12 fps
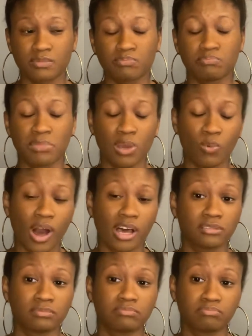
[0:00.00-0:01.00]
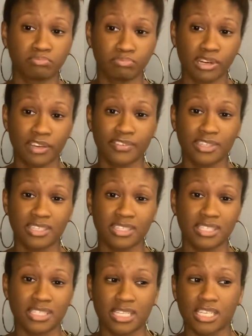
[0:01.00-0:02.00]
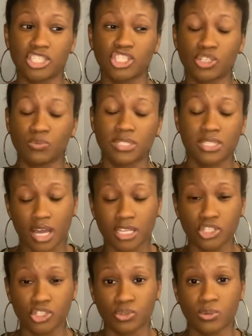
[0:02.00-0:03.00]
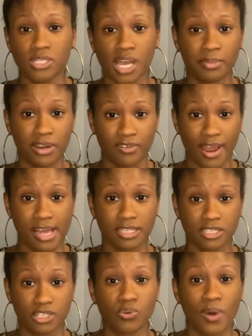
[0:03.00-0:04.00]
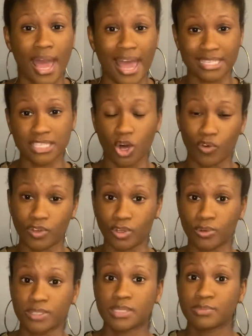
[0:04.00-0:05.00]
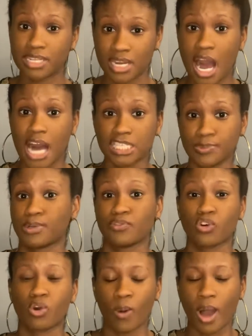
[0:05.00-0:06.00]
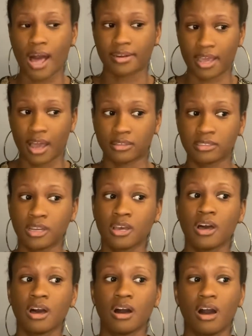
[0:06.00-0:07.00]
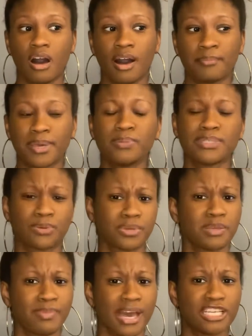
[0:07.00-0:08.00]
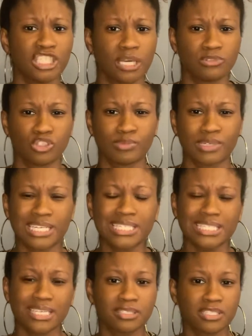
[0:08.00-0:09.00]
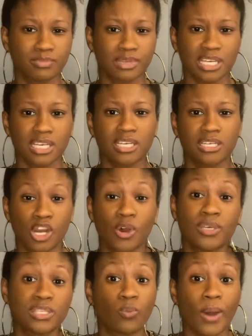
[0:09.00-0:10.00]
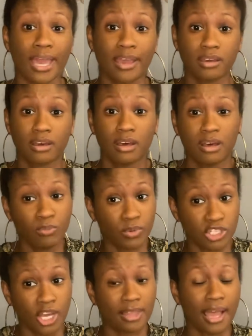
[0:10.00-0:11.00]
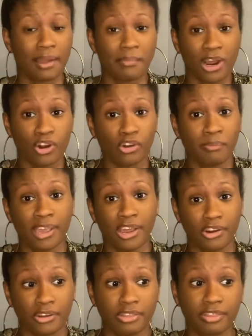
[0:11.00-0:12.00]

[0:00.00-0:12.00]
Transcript: Meanwhile, previously, she was talking to Tom Karazic, who has COVID, who's been in the hospital for a while now. He was in really bad shape too, but he seems to be, he's awake, which unlike my girl Meredith.